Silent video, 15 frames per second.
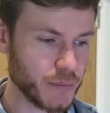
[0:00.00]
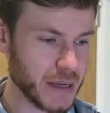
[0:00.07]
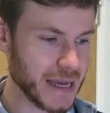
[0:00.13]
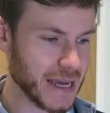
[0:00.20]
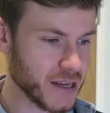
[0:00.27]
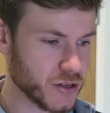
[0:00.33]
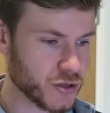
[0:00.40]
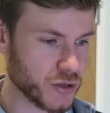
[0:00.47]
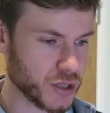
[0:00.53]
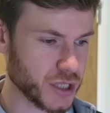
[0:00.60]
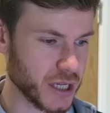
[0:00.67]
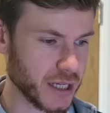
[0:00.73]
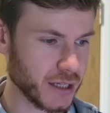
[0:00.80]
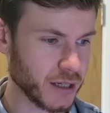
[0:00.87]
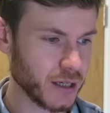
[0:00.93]
be
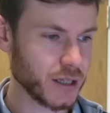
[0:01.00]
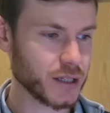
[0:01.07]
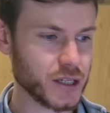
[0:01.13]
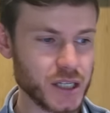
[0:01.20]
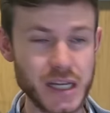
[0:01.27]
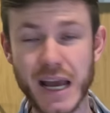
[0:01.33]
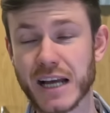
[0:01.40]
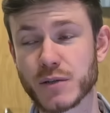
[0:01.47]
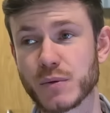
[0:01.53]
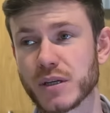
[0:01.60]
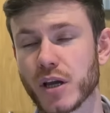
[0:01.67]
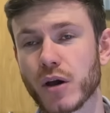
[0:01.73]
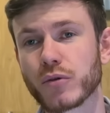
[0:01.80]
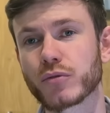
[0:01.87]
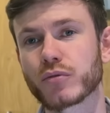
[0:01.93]
interesting to see as we
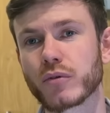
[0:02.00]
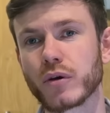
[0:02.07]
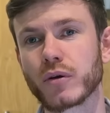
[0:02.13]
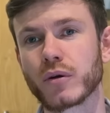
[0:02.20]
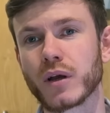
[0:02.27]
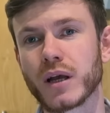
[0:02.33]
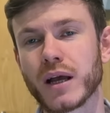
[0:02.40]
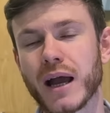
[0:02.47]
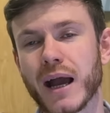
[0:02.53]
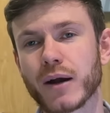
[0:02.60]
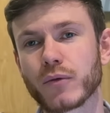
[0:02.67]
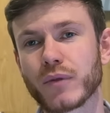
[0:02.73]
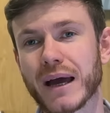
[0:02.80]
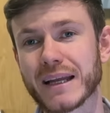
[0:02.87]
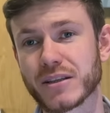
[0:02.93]
go through
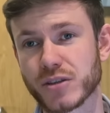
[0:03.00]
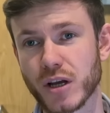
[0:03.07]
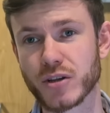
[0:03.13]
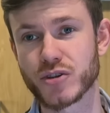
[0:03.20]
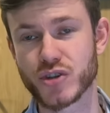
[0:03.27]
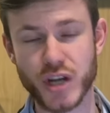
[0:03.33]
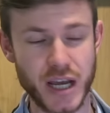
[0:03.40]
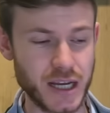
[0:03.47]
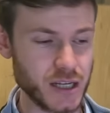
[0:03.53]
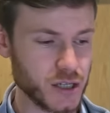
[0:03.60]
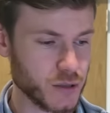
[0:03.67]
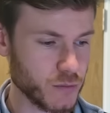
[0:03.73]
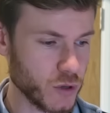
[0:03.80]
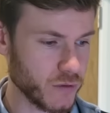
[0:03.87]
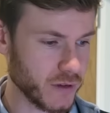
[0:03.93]
how that does
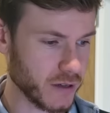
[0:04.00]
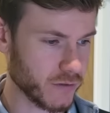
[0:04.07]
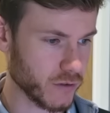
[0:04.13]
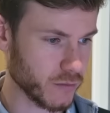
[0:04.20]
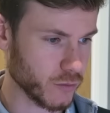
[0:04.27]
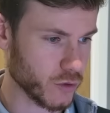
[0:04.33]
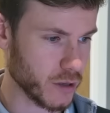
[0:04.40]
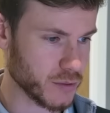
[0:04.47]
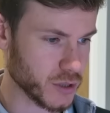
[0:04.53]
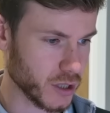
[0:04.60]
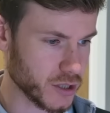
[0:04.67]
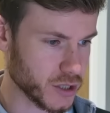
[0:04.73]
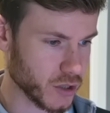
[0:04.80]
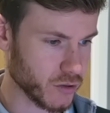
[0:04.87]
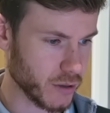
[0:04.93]
change, moving from grip
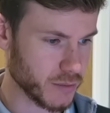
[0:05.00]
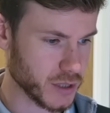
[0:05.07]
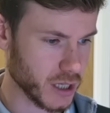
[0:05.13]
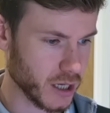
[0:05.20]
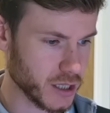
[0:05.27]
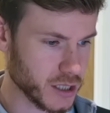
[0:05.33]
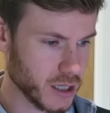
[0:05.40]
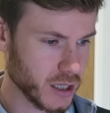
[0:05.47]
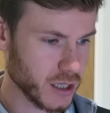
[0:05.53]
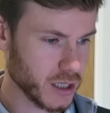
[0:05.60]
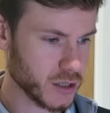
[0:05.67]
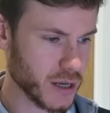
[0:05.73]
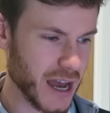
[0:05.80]
size to grip size. So